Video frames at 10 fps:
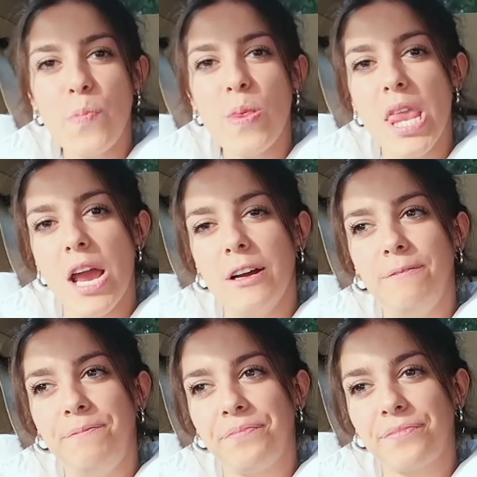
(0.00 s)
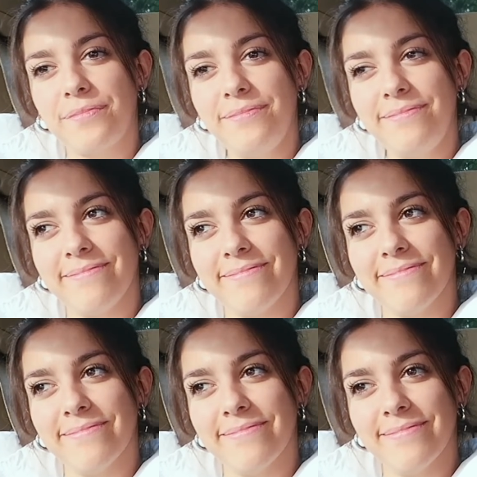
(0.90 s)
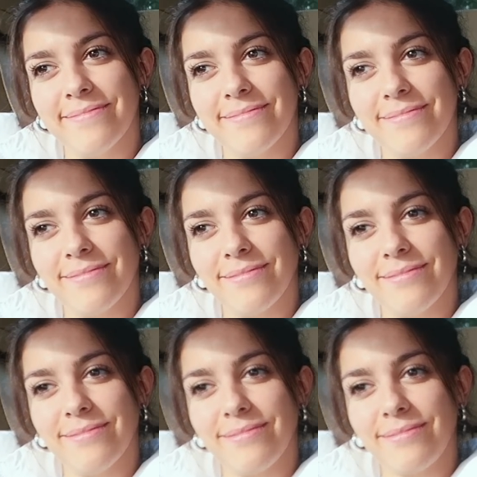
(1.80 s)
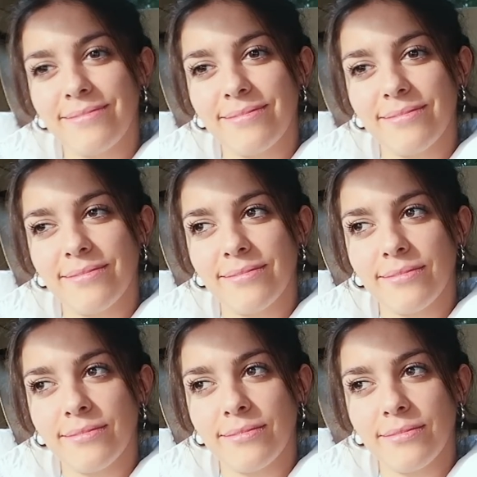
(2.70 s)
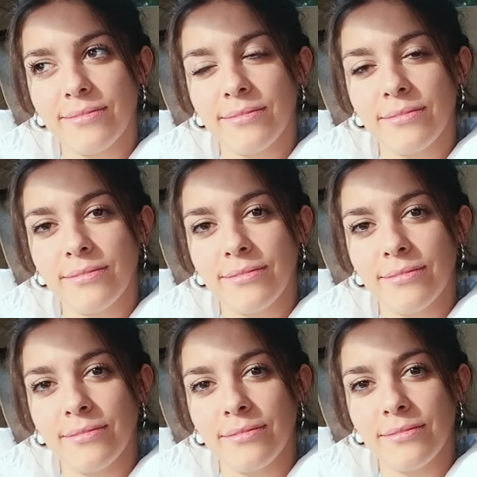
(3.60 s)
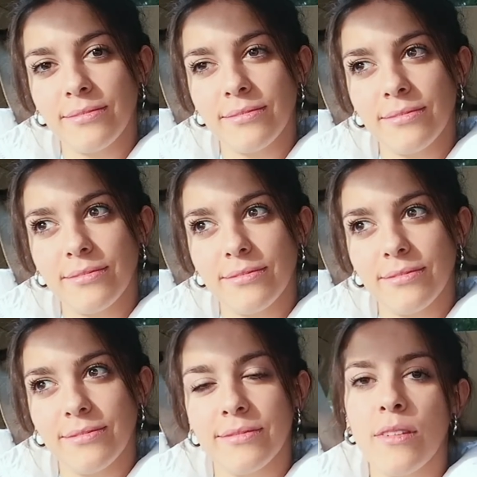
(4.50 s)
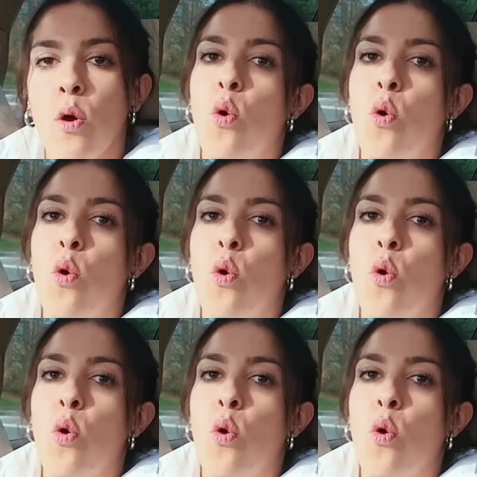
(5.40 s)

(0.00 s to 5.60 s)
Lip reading: This person isn't speaking.